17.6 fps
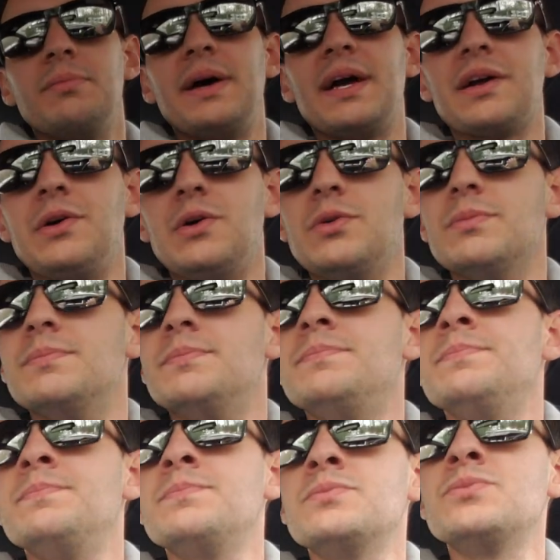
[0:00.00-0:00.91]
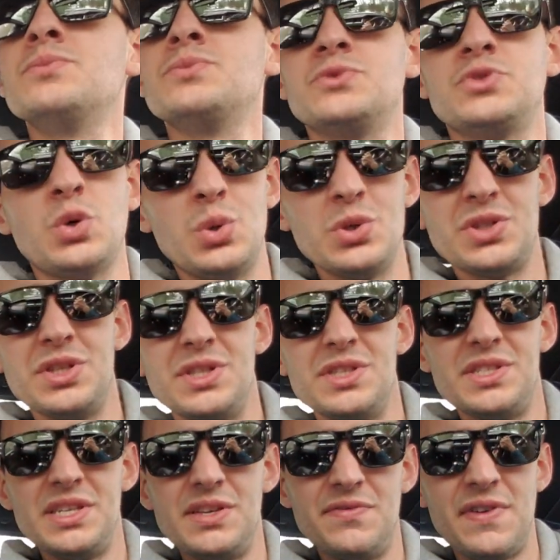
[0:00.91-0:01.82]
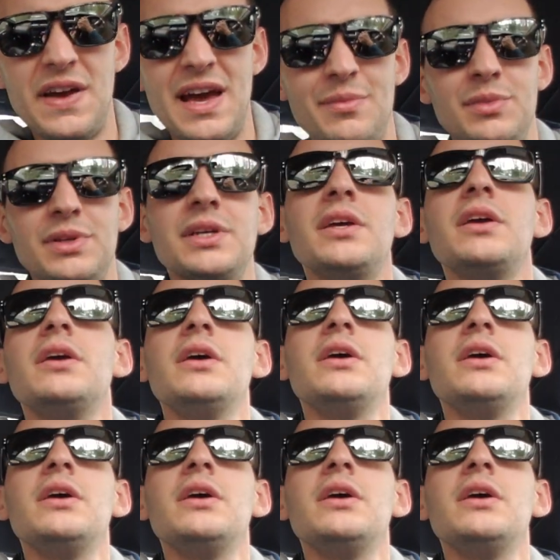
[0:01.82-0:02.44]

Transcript: back home. It's always good to see family.